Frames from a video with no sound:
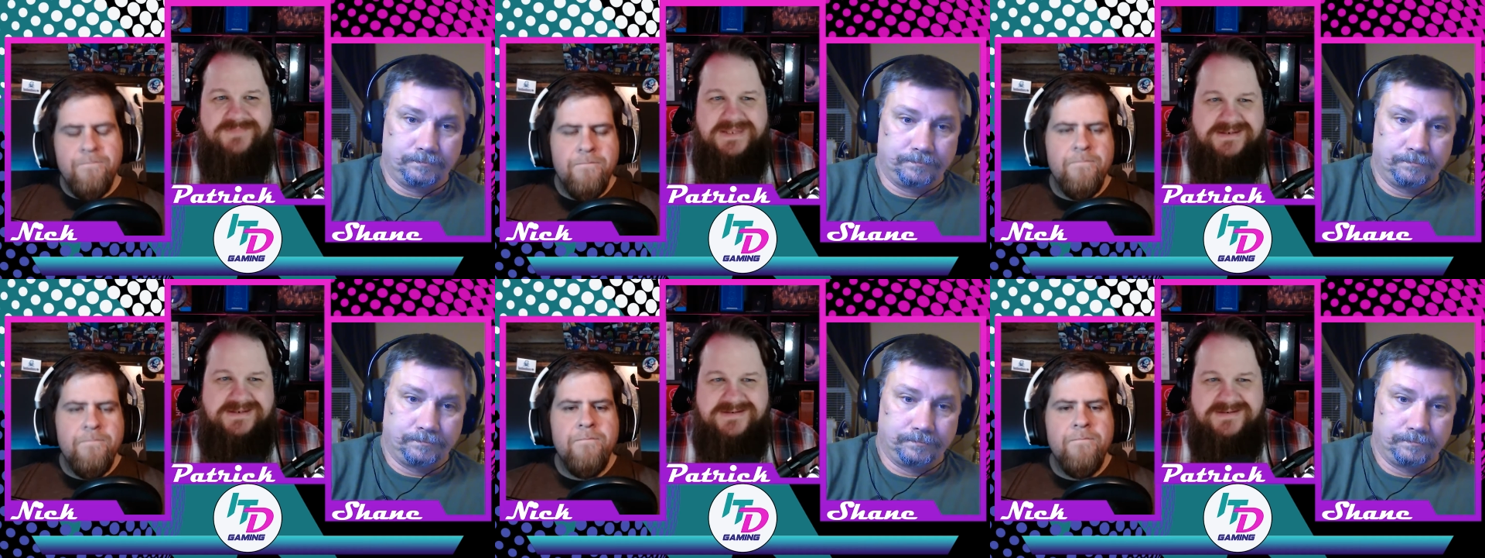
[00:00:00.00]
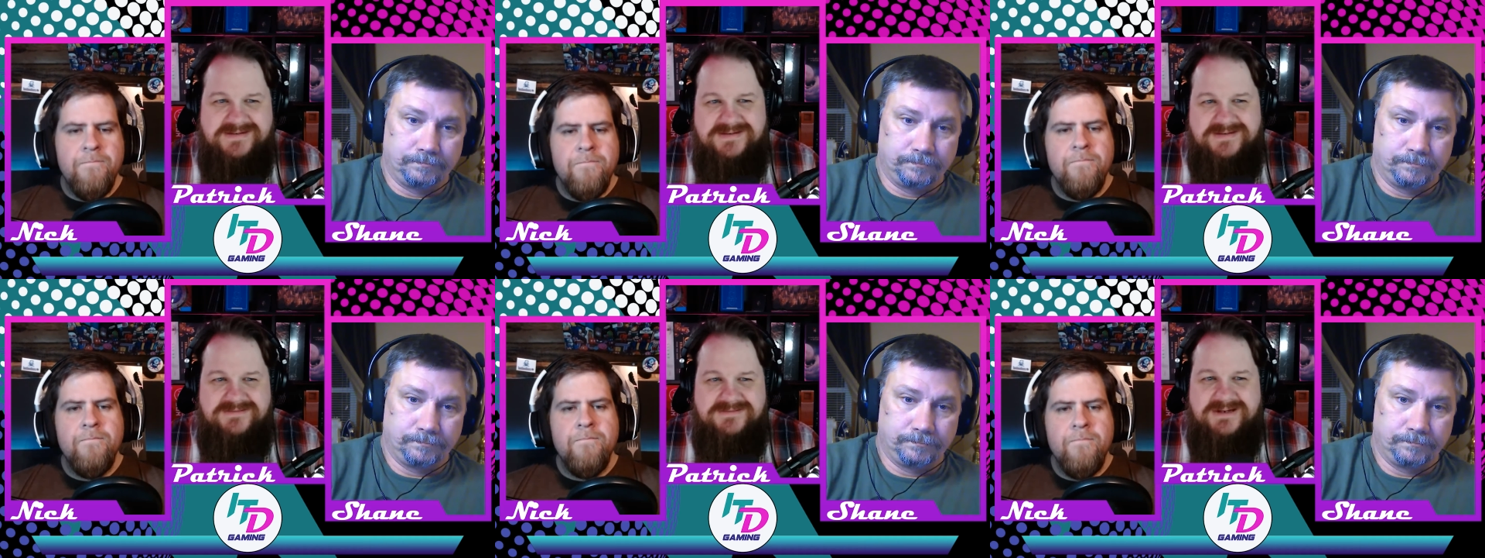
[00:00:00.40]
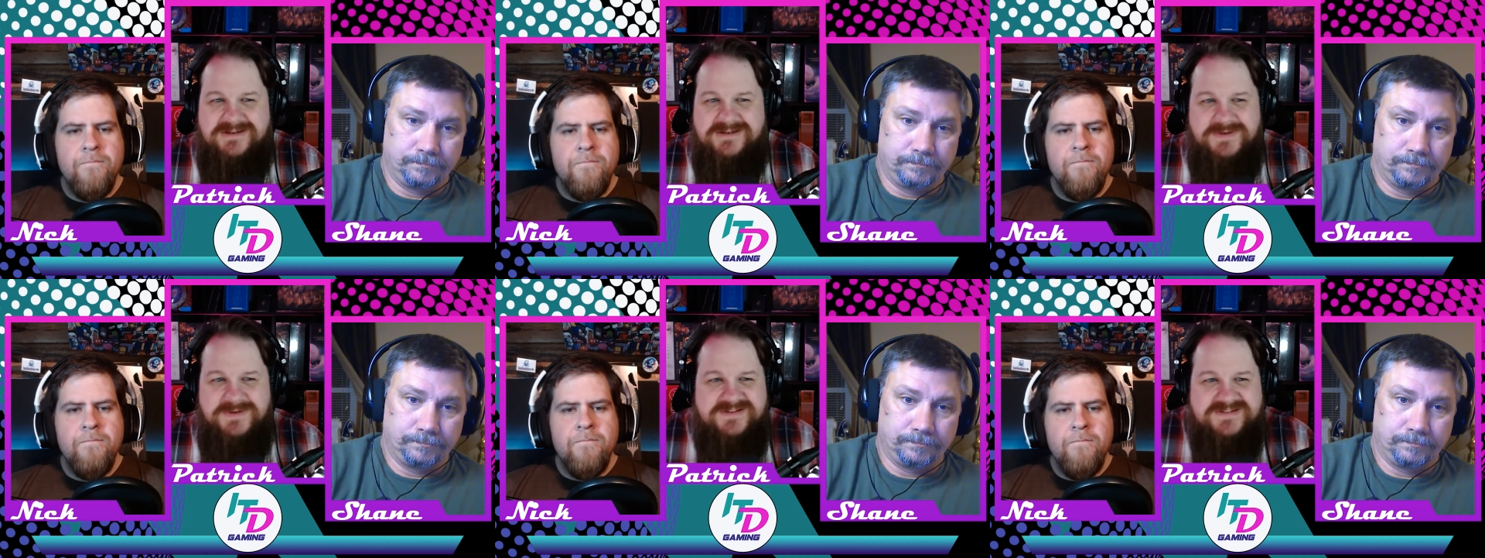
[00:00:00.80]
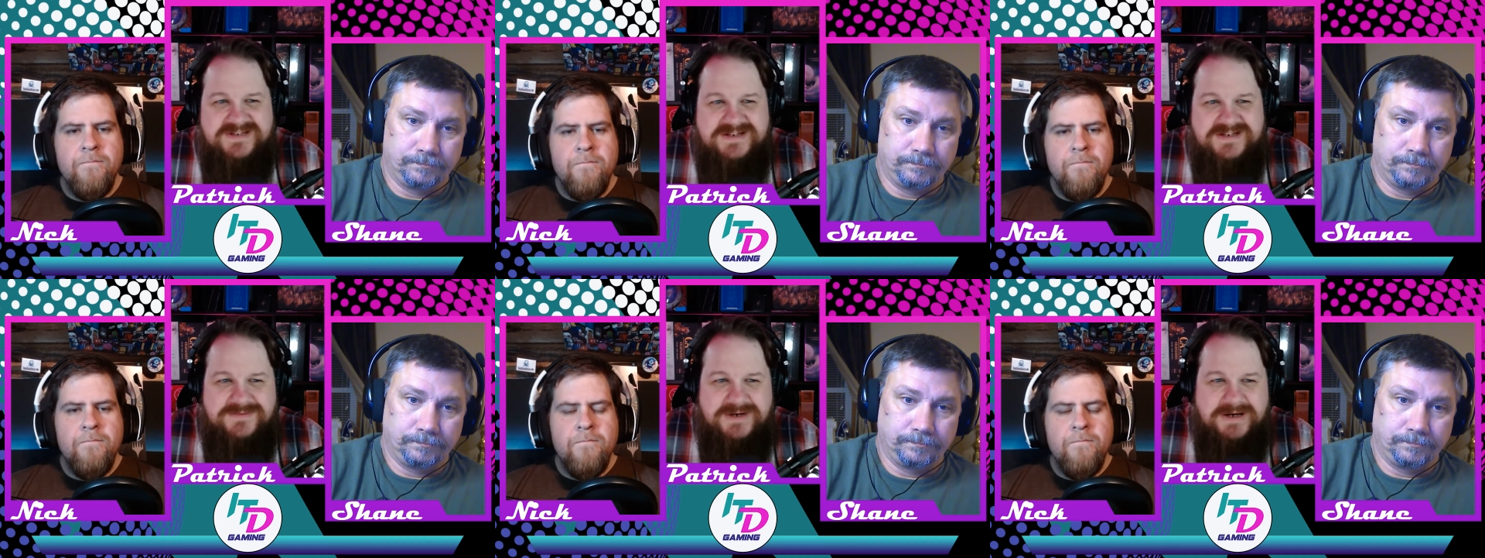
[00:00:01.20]
Speaker 1: it's it's one of those
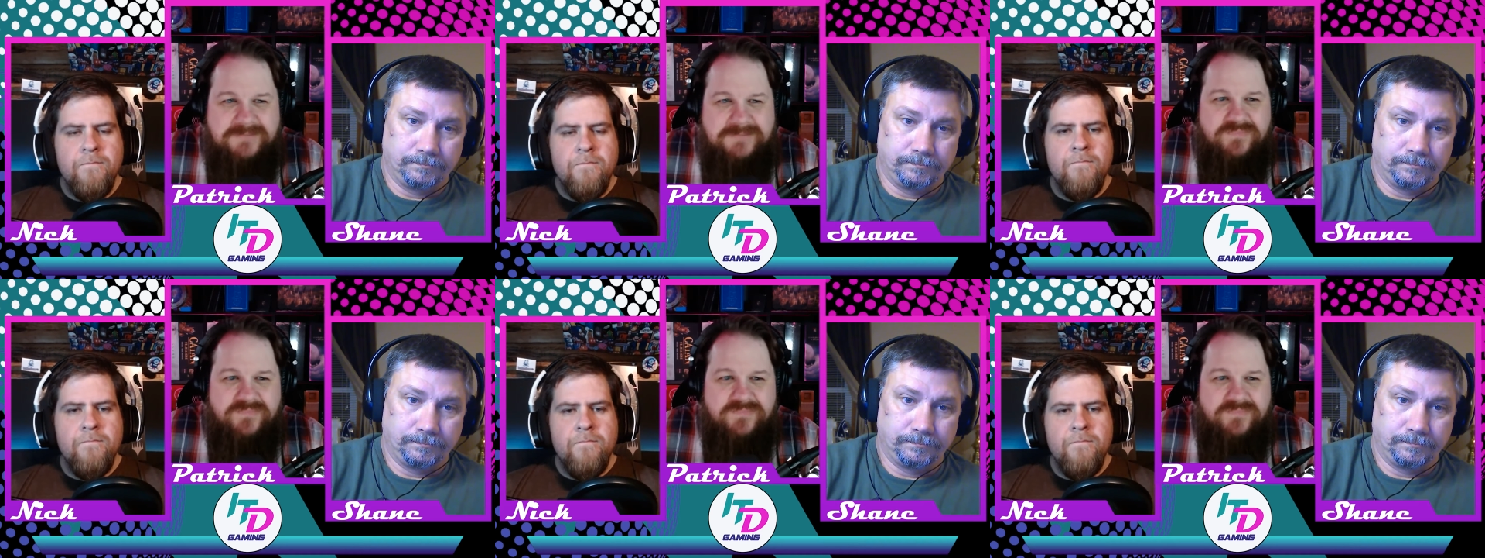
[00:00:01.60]
things where